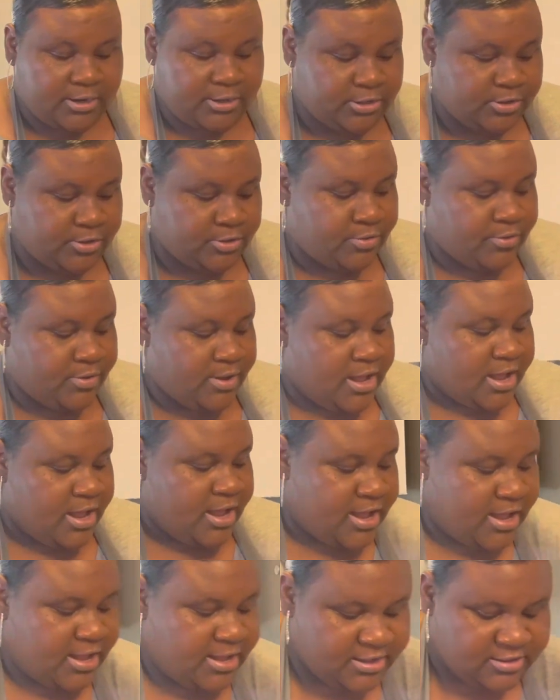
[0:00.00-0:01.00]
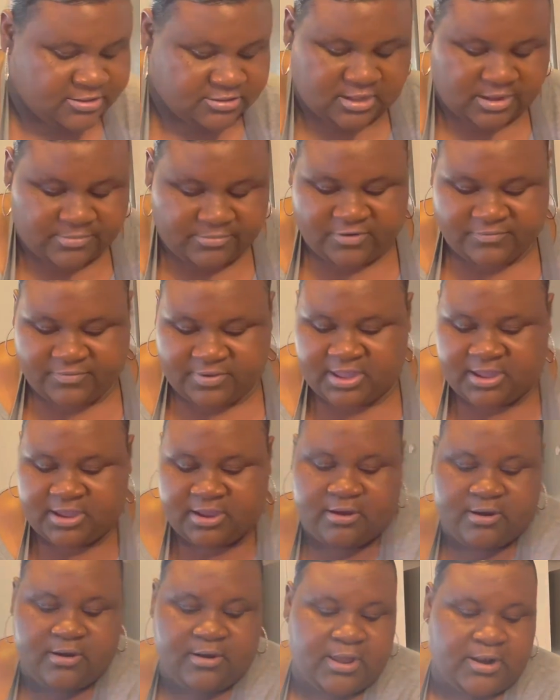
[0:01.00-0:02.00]
do is come over
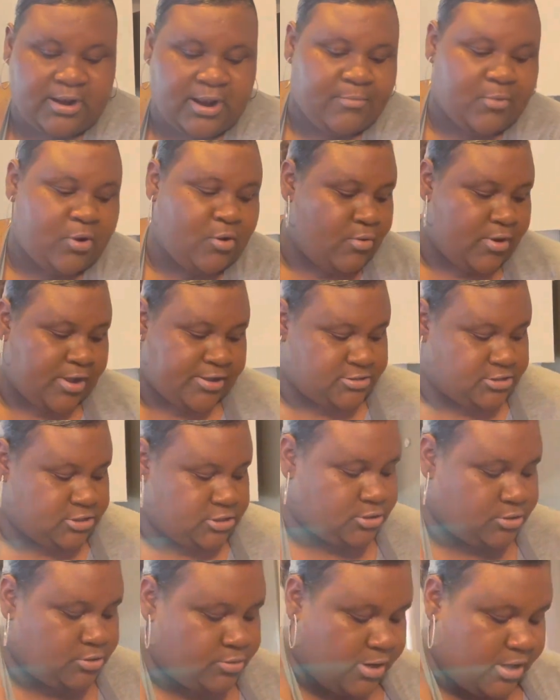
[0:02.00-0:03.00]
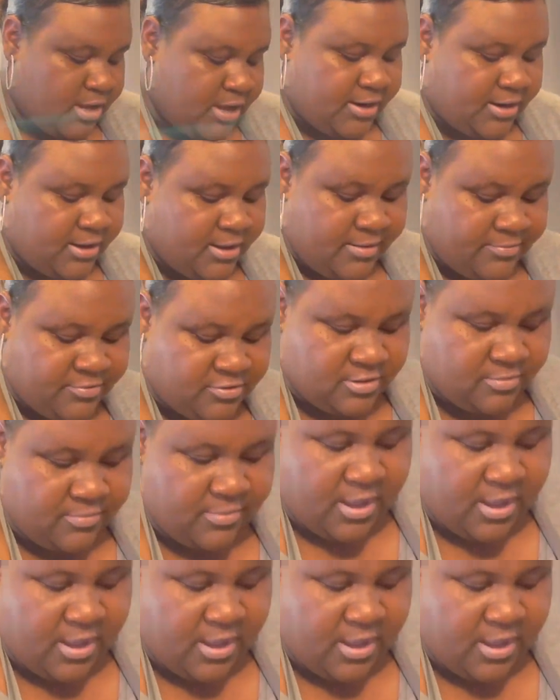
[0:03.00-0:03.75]
here and I'm going to cut up some